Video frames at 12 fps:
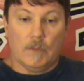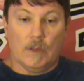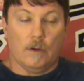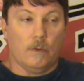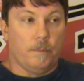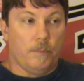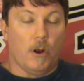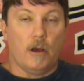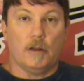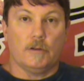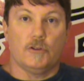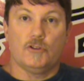you know,
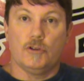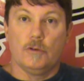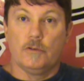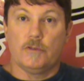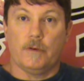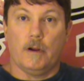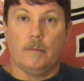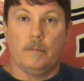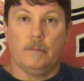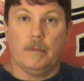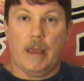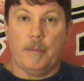product to choose
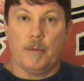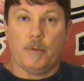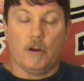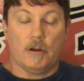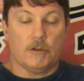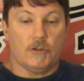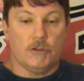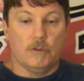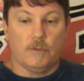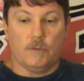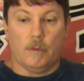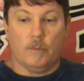from, gaming product to
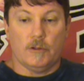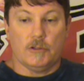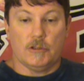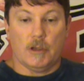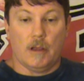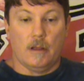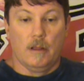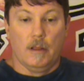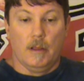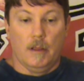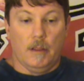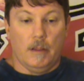choose from, which
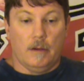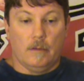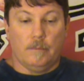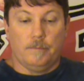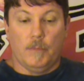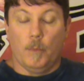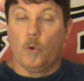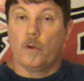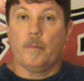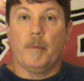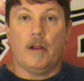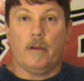you know, the
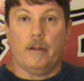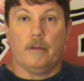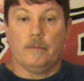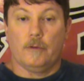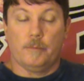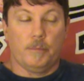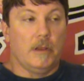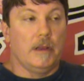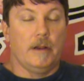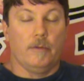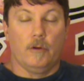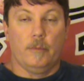more the merrier. There's
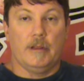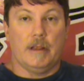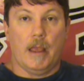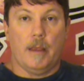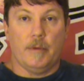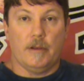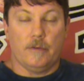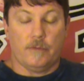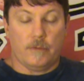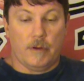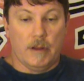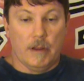plenty of room in the game
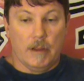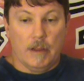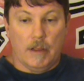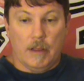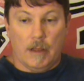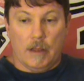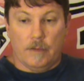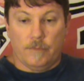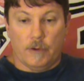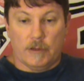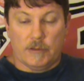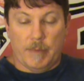industry
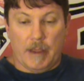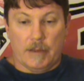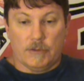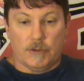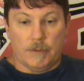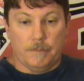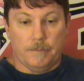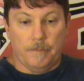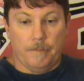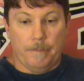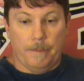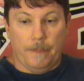for expansion.
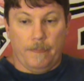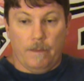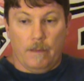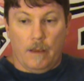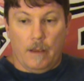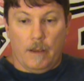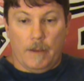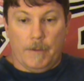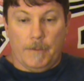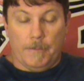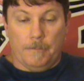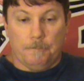
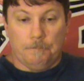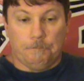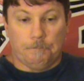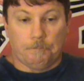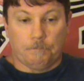I